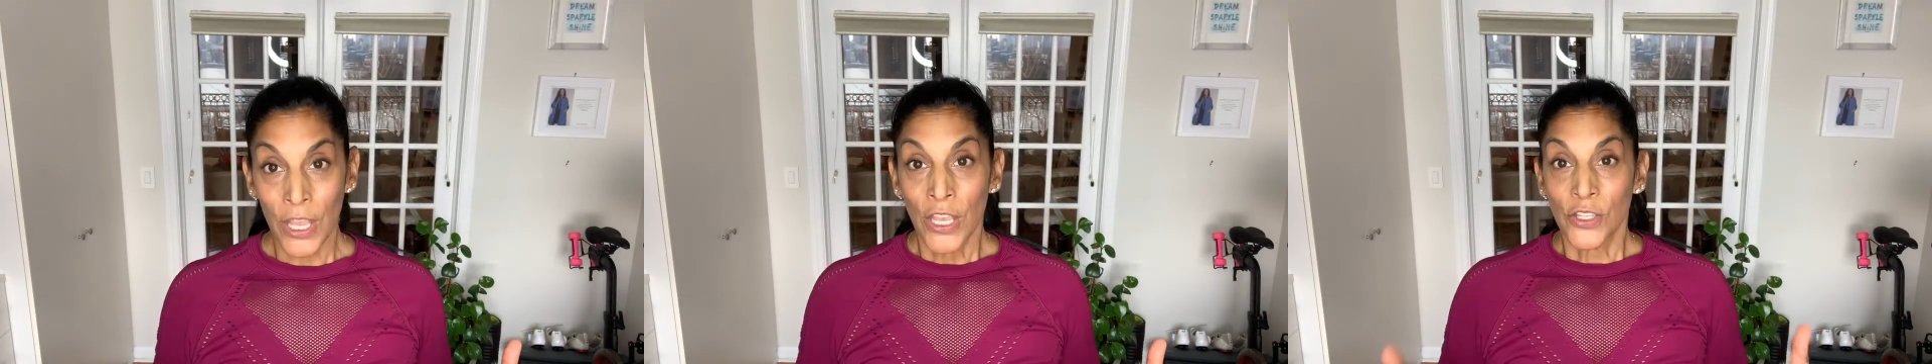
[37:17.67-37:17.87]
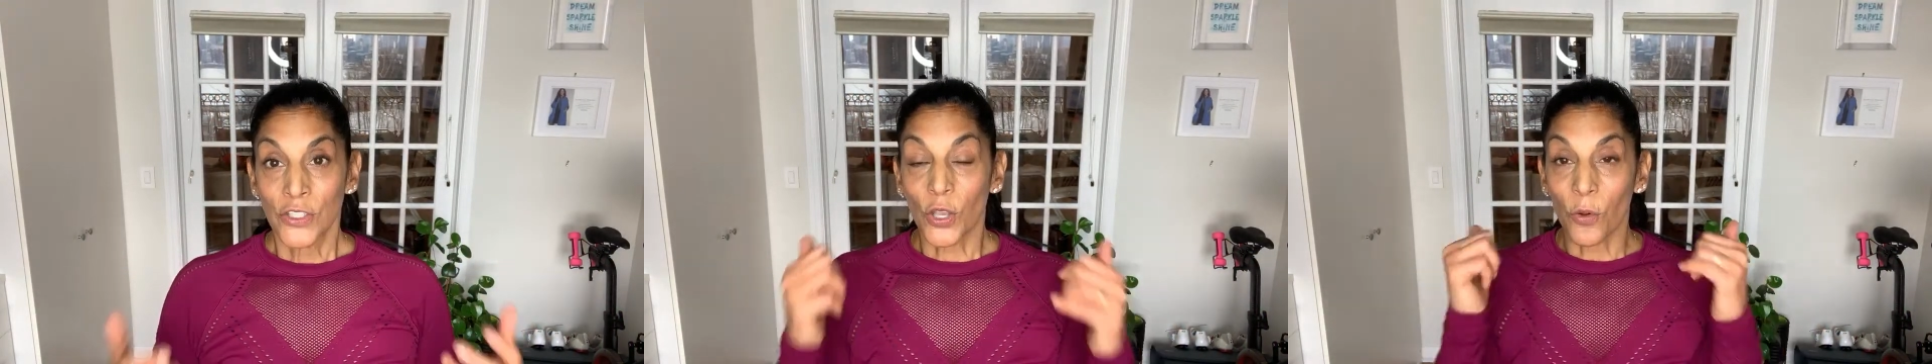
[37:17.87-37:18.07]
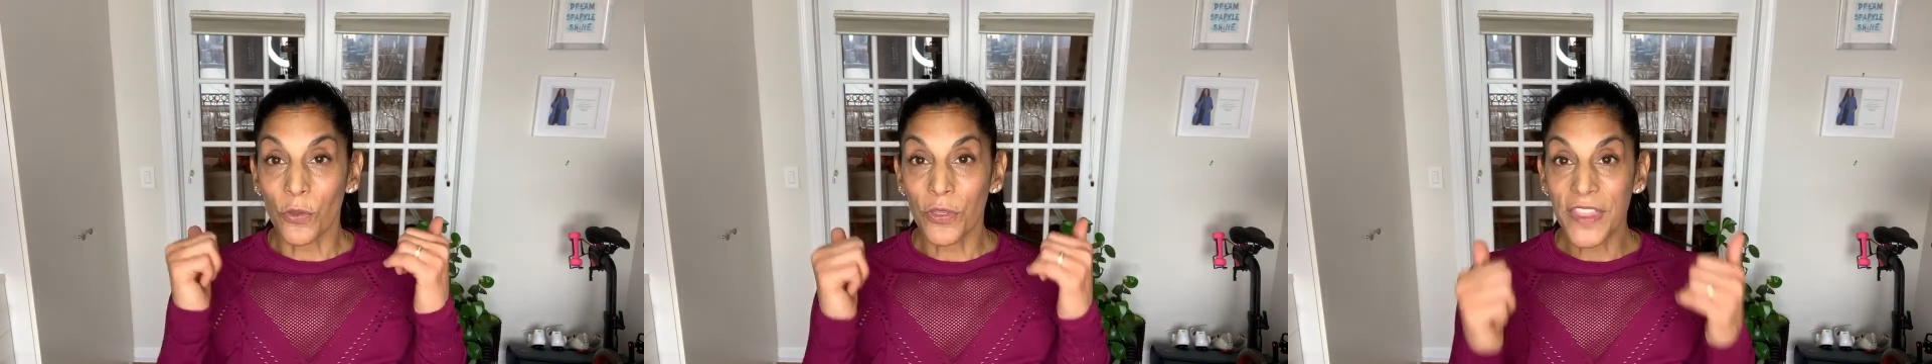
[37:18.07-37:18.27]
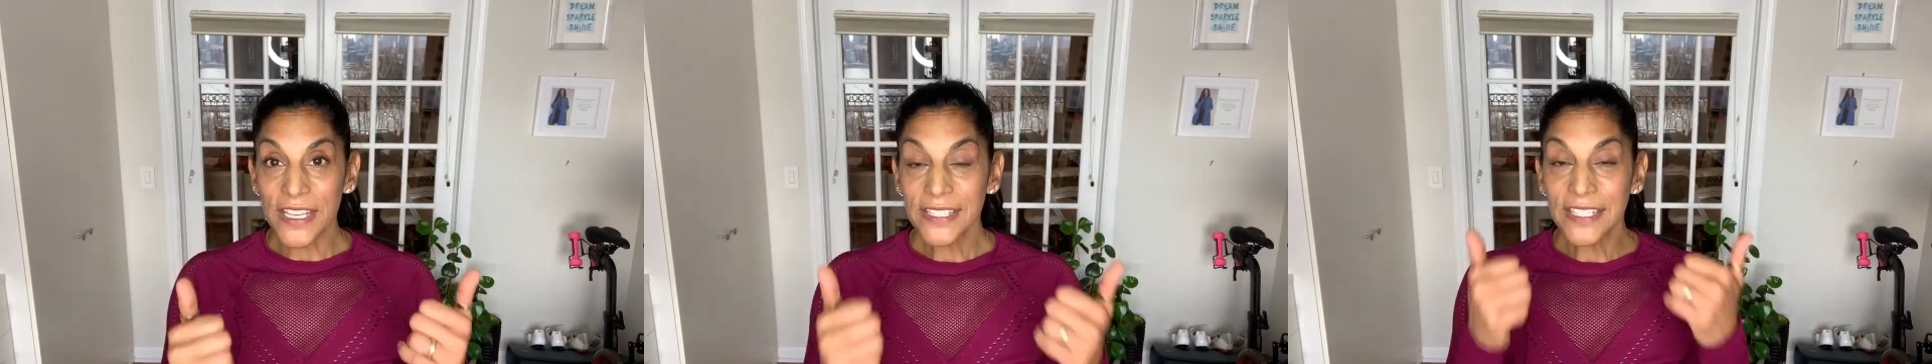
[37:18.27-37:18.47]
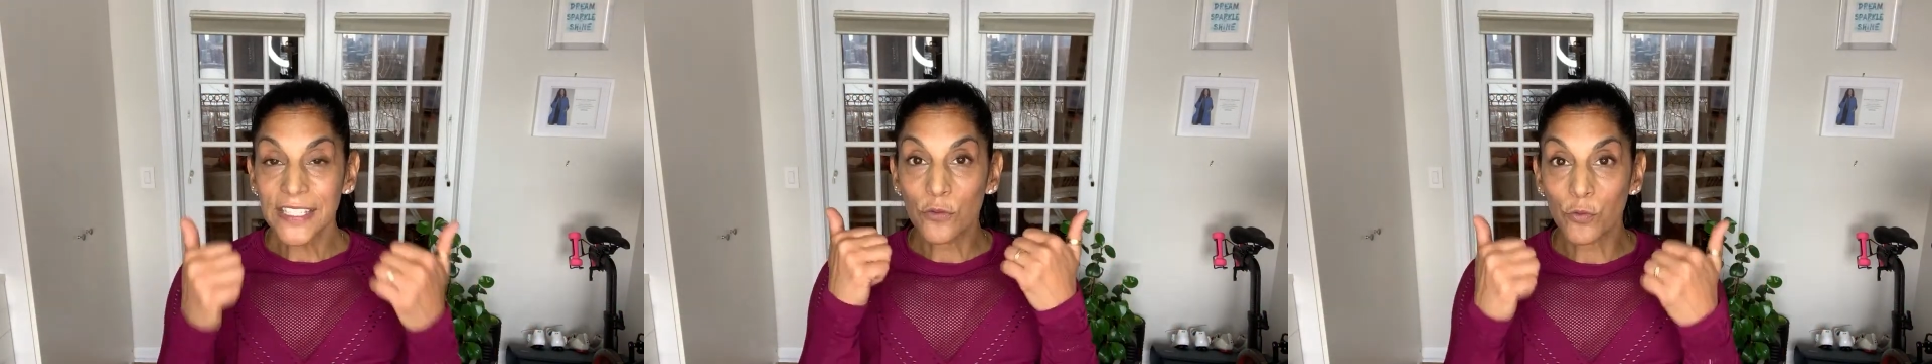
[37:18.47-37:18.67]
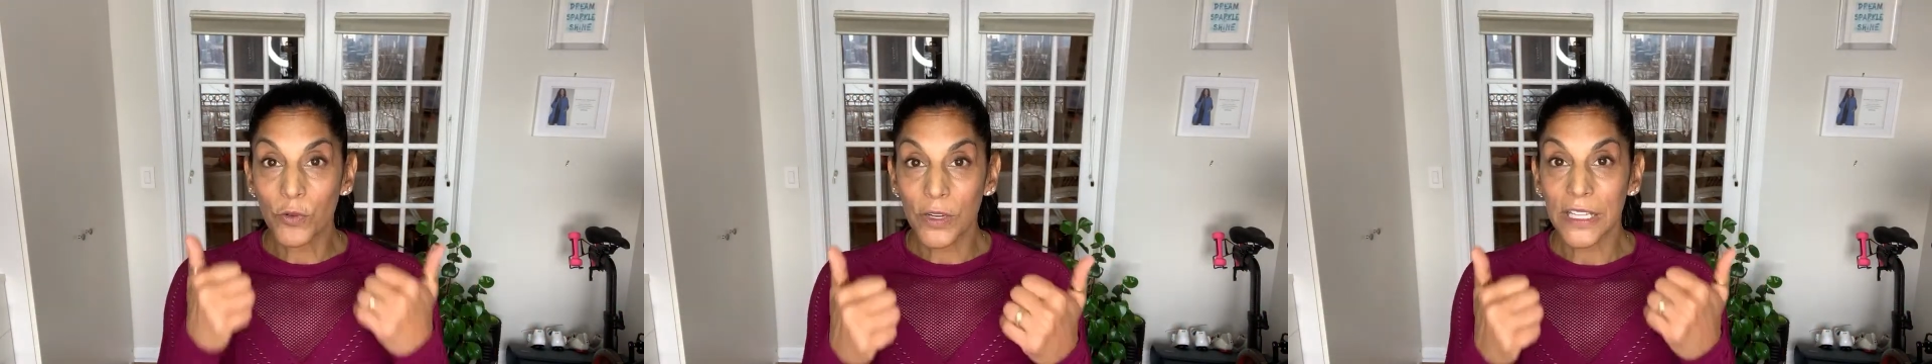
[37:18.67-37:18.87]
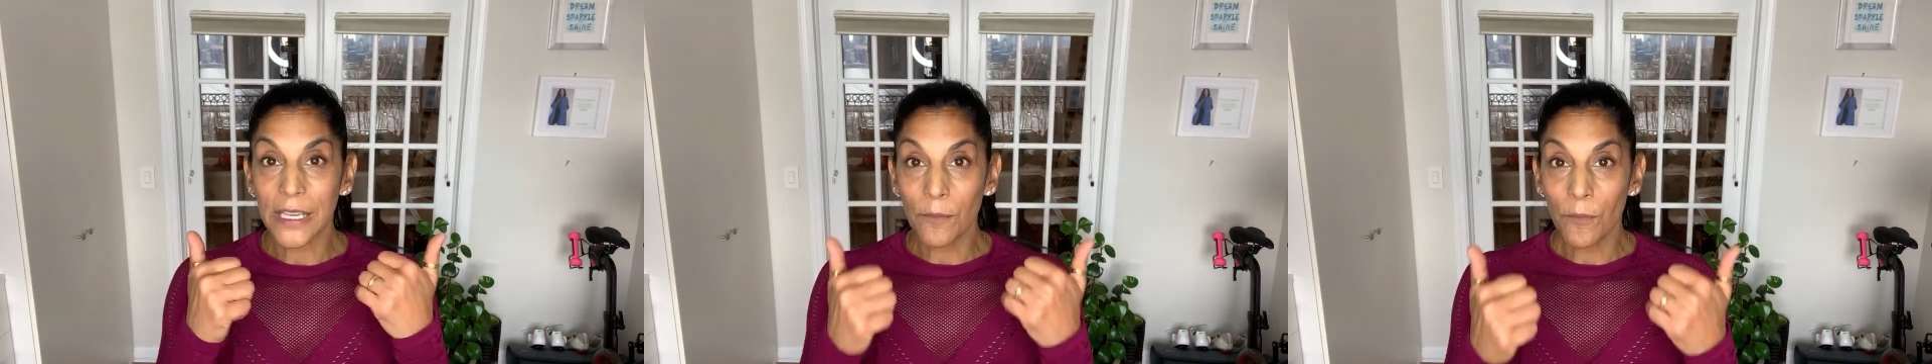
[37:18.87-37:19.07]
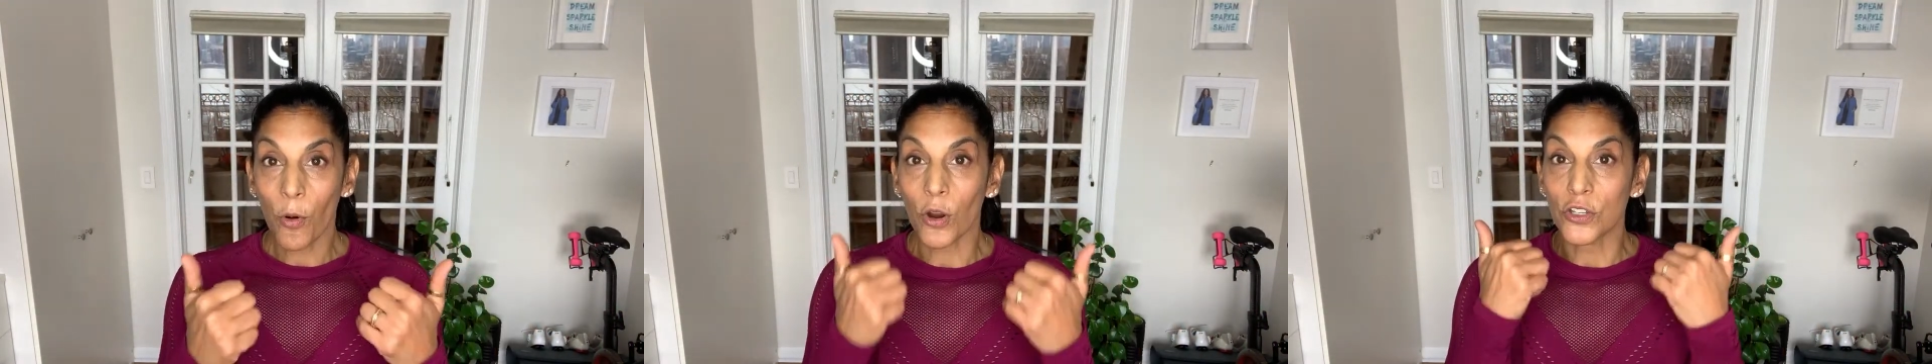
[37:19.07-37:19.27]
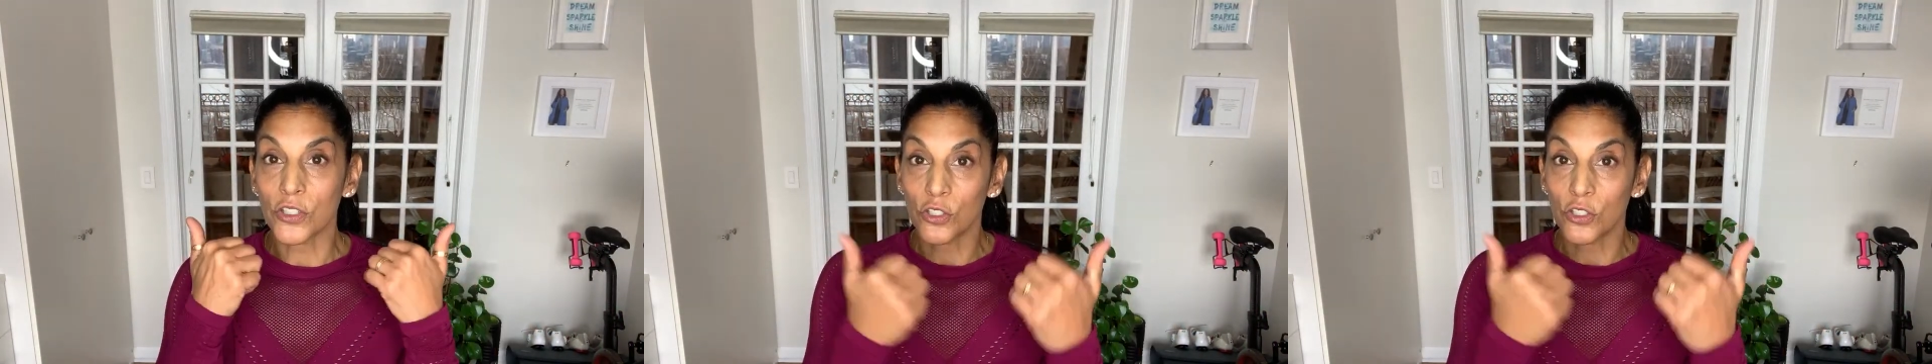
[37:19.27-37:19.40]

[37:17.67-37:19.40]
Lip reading: So this is really important.